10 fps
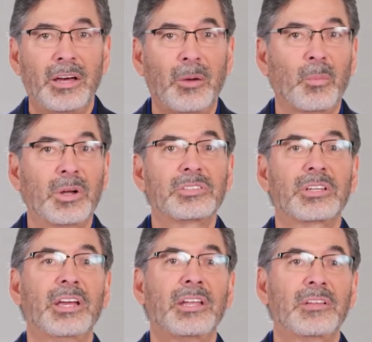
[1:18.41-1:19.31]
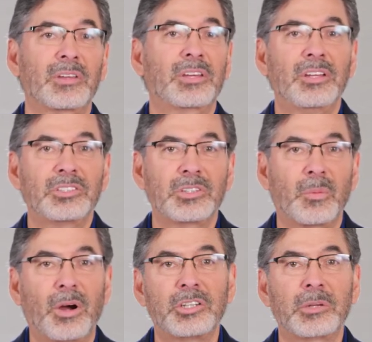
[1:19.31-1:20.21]
I'm once again in the kitchen
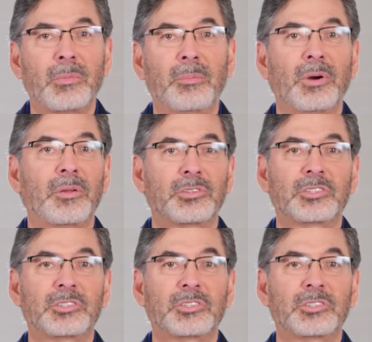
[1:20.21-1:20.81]
watching my mother